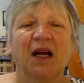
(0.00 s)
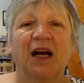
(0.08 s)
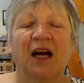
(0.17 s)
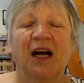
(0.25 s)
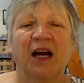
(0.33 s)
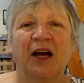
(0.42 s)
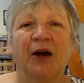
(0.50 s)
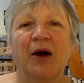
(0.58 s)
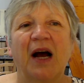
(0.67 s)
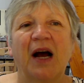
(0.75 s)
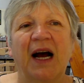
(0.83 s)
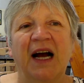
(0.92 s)

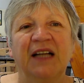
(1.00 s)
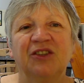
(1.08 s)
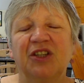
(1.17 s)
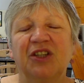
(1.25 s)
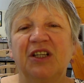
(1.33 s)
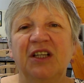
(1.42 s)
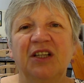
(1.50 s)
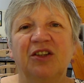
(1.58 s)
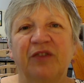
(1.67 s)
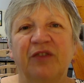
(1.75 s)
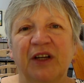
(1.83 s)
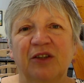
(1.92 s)
and he
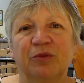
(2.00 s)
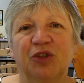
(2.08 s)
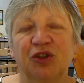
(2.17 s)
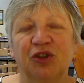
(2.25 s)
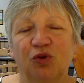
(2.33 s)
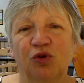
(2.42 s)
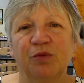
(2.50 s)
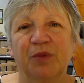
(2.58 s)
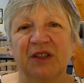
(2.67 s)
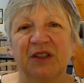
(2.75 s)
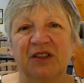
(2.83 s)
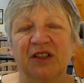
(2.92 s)
developed his own
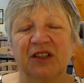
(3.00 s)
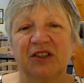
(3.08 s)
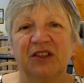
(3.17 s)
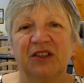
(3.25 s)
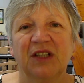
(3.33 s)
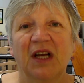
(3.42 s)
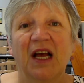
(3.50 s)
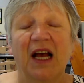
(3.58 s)
business